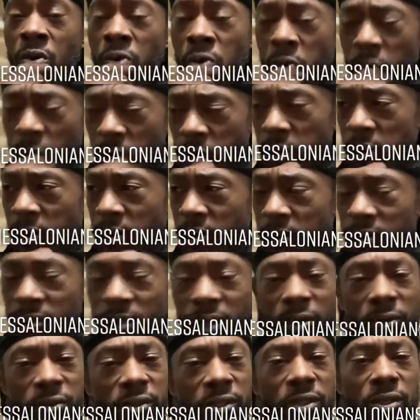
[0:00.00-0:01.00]
Whew,
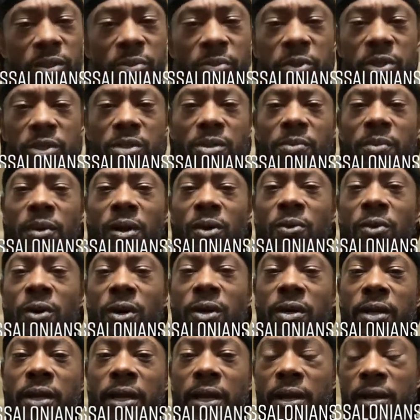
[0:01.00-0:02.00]
I was in the midst of my
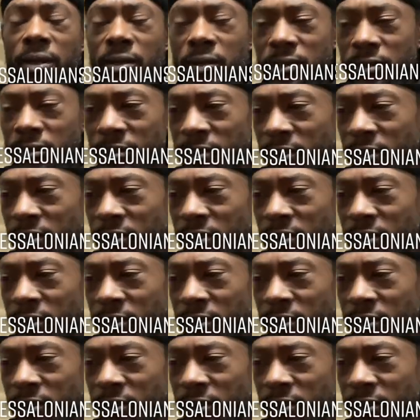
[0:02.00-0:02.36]
workout.